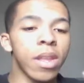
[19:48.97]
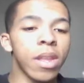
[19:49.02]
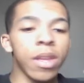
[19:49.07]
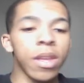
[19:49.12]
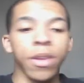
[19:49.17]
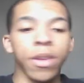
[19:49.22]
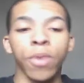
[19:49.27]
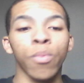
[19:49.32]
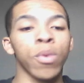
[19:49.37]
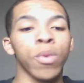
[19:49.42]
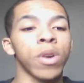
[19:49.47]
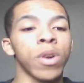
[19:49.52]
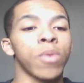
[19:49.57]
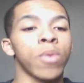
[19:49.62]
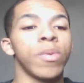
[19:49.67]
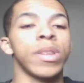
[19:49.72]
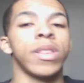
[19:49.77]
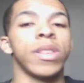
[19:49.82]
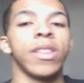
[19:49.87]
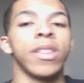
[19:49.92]
it can work
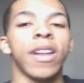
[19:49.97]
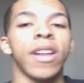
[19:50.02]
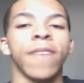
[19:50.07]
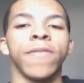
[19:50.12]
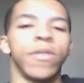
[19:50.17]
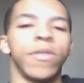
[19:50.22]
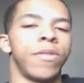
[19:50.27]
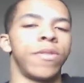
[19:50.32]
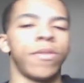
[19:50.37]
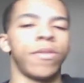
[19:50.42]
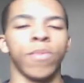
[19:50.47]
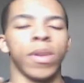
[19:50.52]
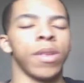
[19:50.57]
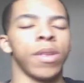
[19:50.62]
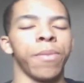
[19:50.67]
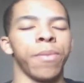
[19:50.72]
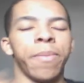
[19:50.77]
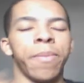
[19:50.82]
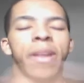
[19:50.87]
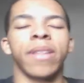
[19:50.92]
with lovers,
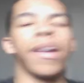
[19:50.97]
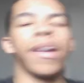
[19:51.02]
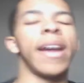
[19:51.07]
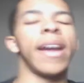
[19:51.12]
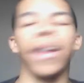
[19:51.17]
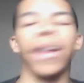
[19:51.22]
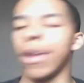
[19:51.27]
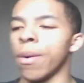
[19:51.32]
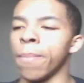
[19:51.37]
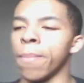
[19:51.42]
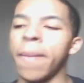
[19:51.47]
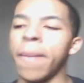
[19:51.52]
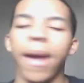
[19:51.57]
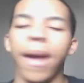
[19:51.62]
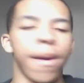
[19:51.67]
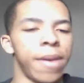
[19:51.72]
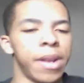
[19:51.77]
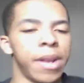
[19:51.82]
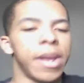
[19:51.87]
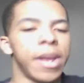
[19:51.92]
whether it be dating or
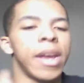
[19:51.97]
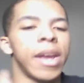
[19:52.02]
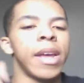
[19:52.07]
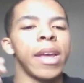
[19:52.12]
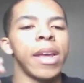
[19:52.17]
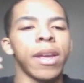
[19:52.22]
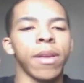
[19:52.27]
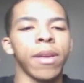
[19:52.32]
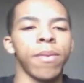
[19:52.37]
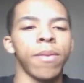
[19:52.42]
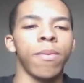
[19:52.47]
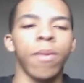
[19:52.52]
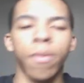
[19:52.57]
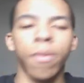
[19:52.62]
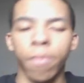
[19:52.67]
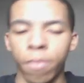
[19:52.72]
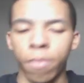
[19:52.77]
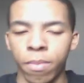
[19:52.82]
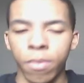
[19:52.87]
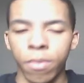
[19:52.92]
married. It can
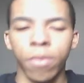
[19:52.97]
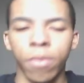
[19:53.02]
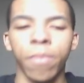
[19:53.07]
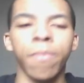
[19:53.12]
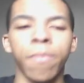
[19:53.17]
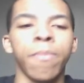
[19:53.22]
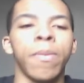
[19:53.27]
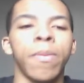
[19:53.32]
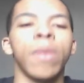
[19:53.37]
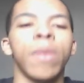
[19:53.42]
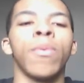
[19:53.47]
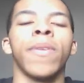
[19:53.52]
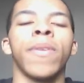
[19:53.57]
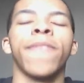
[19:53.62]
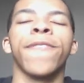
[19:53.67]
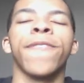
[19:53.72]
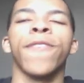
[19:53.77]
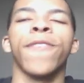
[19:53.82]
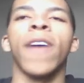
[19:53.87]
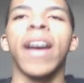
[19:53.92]
be with
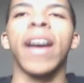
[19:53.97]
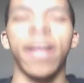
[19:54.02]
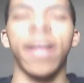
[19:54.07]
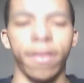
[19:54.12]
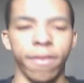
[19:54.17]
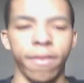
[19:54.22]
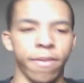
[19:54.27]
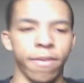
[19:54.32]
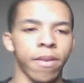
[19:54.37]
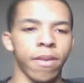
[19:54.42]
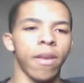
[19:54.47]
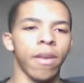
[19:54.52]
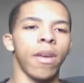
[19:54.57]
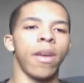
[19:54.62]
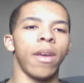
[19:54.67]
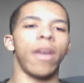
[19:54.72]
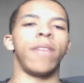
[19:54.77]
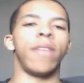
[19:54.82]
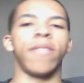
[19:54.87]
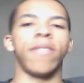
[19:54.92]
friends.
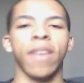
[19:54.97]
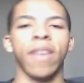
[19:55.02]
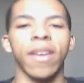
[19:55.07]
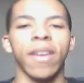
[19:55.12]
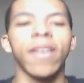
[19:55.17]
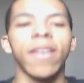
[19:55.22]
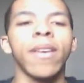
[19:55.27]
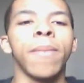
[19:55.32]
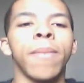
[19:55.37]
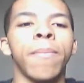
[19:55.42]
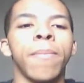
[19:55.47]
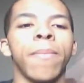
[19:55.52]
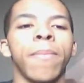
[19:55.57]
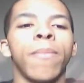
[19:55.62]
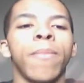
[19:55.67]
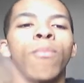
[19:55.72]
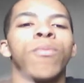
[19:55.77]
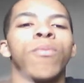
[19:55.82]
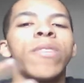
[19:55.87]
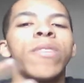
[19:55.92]
And
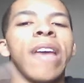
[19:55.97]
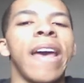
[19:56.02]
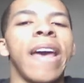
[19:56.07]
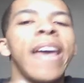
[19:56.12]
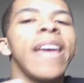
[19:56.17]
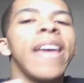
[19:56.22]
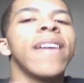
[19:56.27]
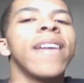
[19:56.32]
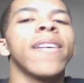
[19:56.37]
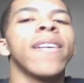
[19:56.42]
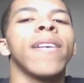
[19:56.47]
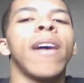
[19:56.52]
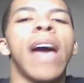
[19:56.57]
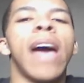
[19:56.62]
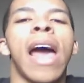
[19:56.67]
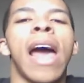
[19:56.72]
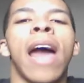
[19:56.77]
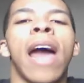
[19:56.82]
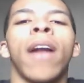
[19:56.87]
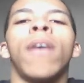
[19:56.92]
take
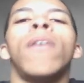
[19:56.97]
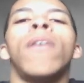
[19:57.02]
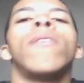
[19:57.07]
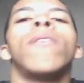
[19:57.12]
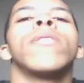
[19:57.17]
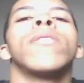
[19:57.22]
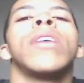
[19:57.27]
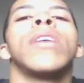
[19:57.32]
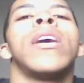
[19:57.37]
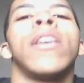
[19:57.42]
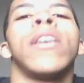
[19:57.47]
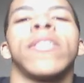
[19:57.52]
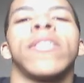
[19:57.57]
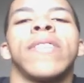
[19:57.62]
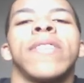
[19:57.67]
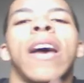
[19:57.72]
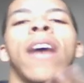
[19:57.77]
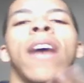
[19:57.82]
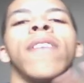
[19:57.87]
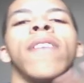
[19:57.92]
at all
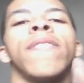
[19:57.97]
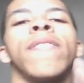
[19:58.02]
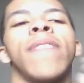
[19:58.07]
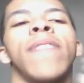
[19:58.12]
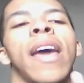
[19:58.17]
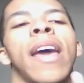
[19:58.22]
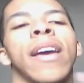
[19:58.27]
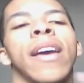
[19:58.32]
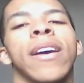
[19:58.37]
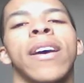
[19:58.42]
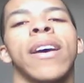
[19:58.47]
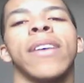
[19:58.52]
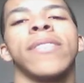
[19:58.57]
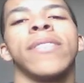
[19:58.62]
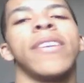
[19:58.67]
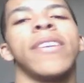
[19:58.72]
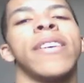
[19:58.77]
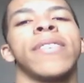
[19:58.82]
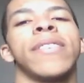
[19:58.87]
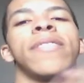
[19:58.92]
costs out of that
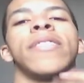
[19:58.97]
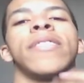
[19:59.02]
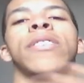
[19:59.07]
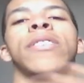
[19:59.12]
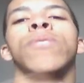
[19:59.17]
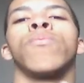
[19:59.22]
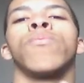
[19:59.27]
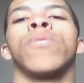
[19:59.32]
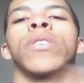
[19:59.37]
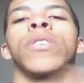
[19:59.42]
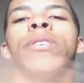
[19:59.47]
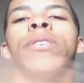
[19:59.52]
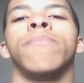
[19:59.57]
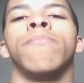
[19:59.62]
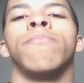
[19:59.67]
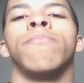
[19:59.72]
context, it can work in